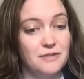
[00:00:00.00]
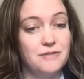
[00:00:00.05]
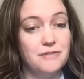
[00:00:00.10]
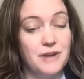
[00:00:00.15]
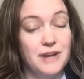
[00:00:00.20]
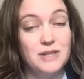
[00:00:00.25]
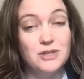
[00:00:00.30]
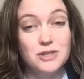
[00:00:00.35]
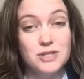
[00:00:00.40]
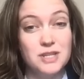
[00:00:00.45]

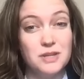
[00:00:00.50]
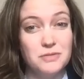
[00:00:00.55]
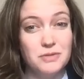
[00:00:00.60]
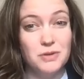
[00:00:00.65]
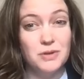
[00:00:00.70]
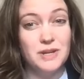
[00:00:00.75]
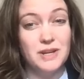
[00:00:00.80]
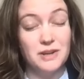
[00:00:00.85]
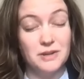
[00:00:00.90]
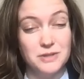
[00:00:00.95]
find
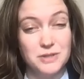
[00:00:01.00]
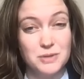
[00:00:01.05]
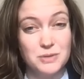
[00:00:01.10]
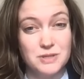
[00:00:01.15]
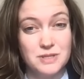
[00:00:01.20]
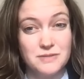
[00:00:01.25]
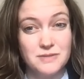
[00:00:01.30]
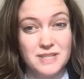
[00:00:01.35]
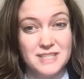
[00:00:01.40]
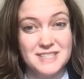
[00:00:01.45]
yourself learning all
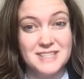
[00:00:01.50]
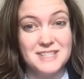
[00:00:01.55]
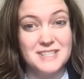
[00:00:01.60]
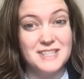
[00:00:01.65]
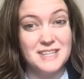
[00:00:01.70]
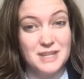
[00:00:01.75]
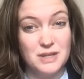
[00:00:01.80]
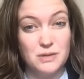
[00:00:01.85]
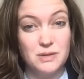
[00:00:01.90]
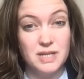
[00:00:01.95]
sorts of
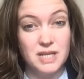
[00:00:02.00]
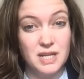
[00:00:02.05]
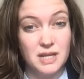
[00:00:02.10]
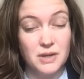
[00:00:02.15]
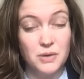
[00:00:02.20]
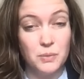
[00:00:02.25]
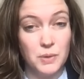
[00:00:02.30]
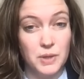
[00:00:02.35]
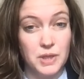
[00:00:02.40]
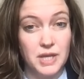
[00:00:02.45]
lessons that you
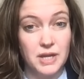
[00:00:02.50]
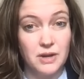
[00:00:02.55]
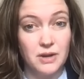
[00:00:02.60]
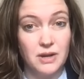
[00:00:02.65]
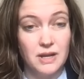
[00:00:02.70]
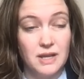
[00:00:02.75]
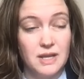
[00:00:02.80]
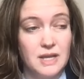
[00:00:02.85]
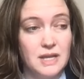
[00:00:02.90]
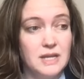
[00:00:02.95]
didn't know were
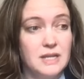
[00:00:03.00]
there.